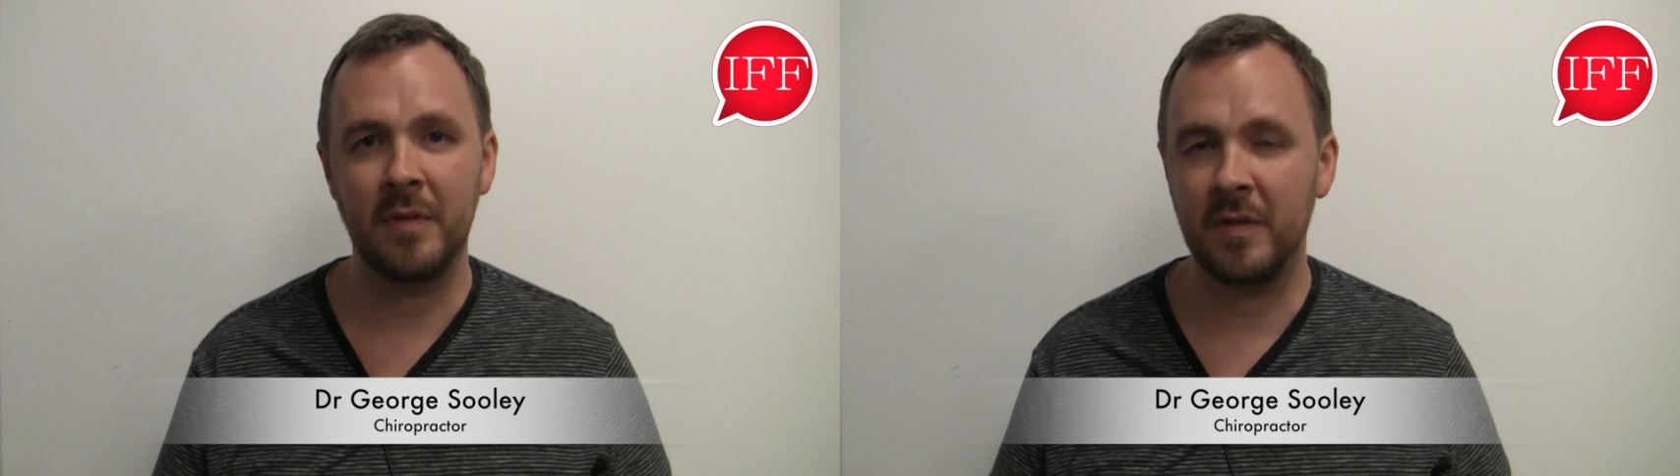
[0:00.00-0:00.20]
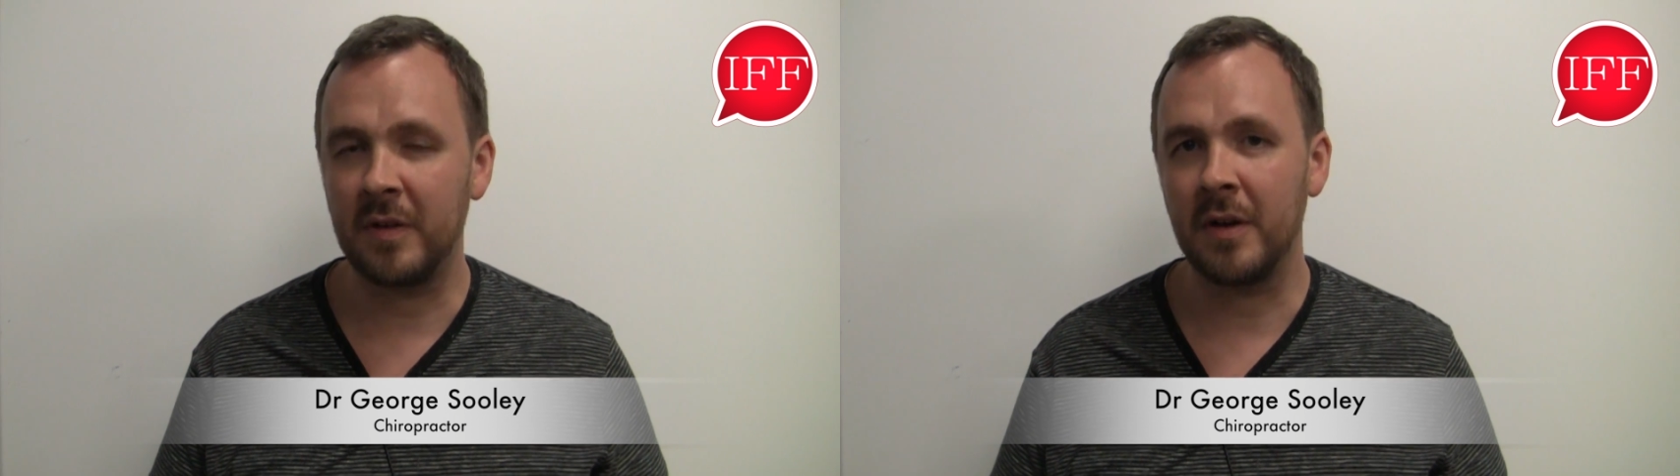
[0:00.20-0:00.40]

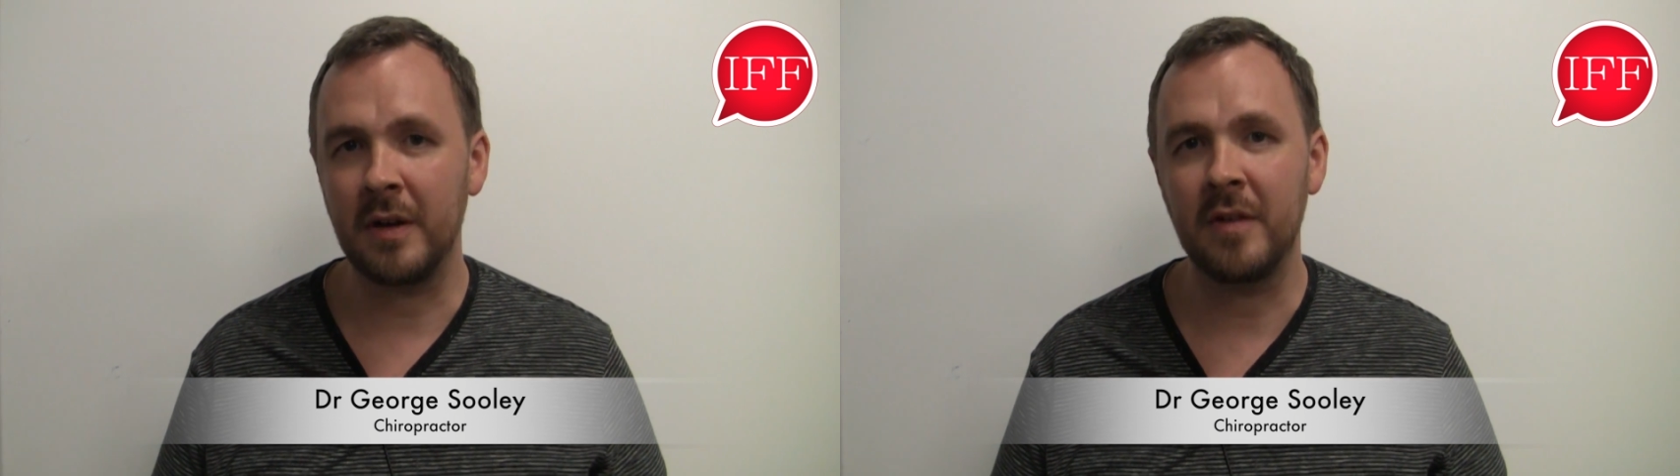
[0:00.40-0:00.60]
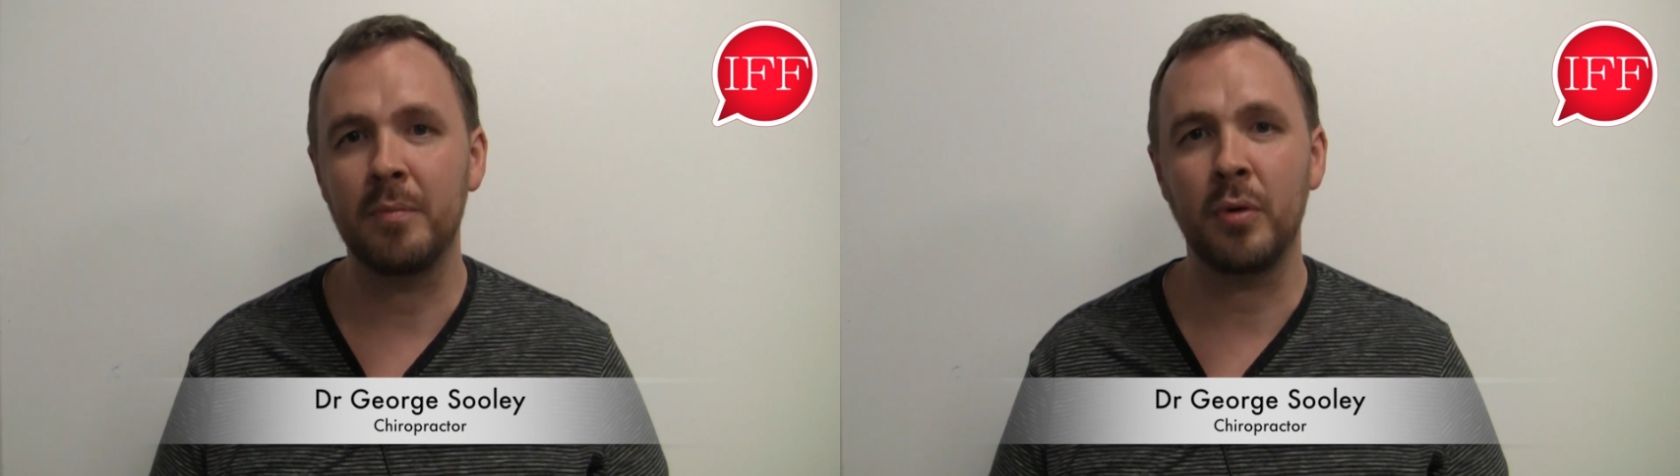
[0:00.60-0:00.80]

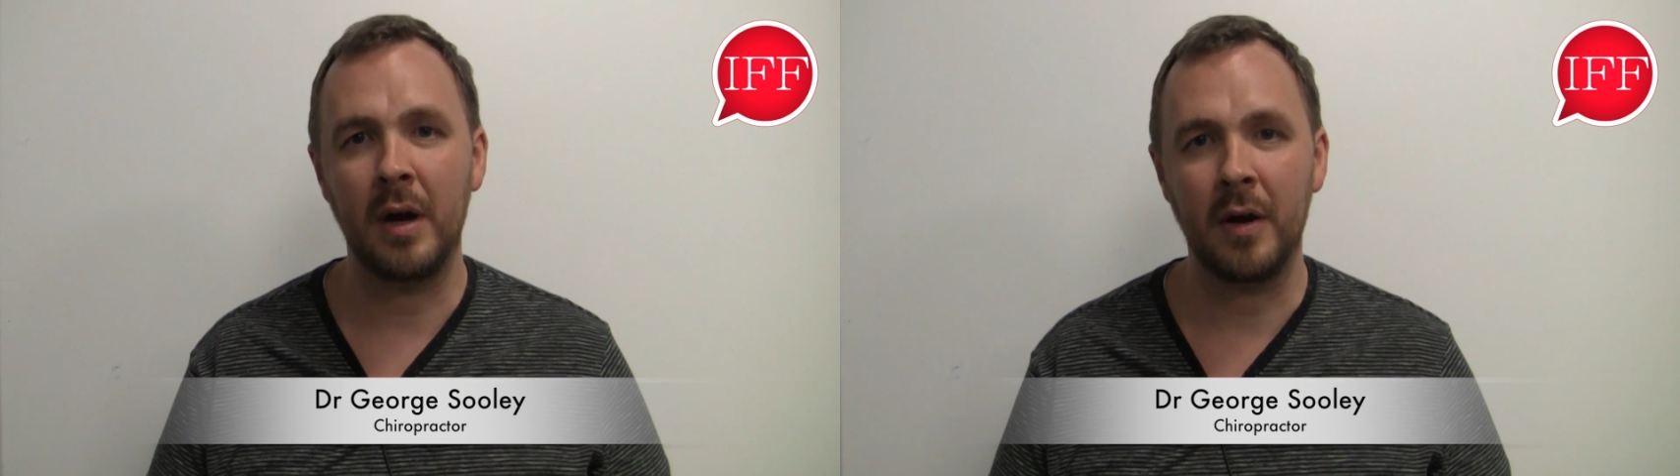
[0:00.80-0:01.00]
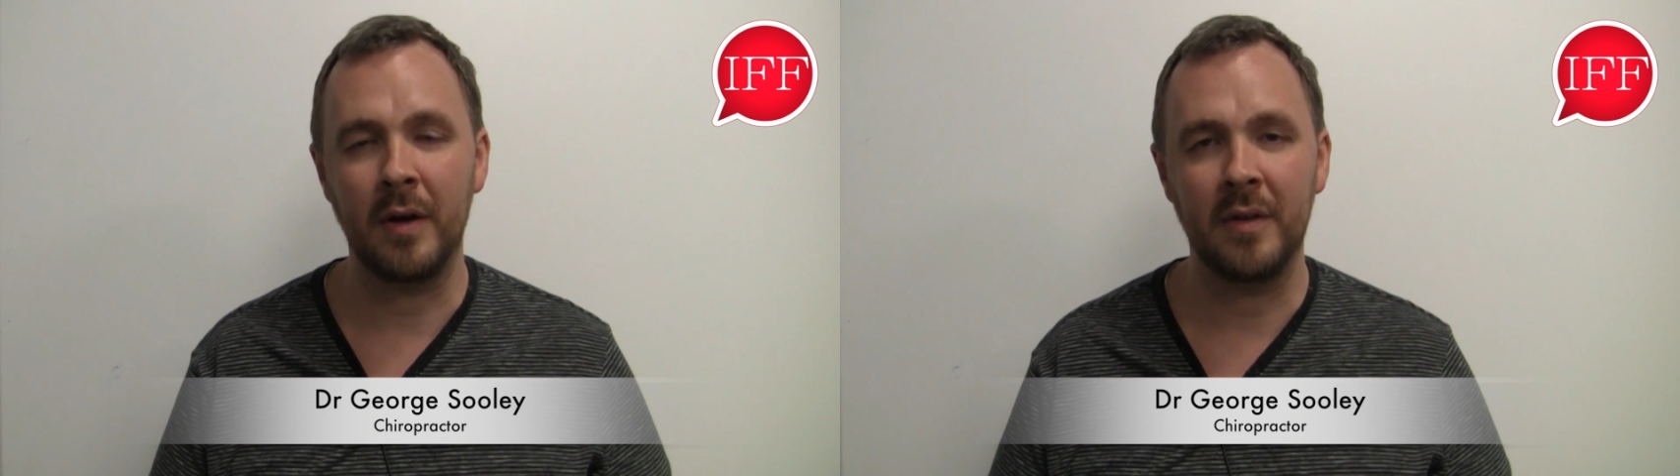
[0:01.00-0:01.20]
serious
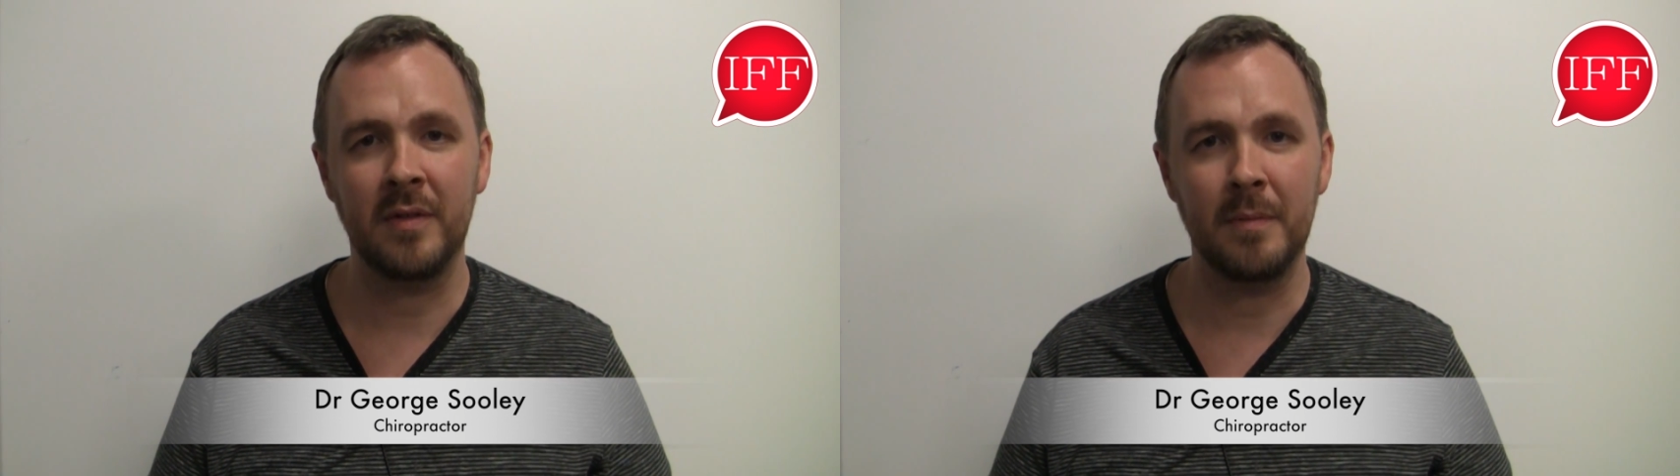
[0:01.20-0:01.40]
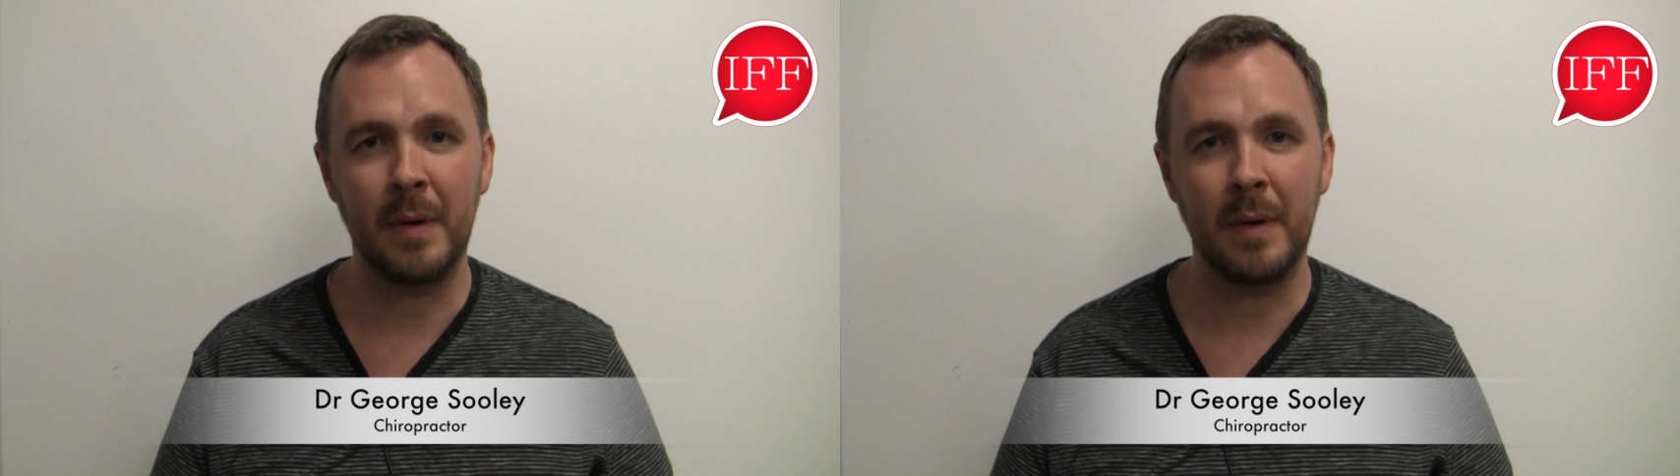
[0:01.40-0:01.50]
progress in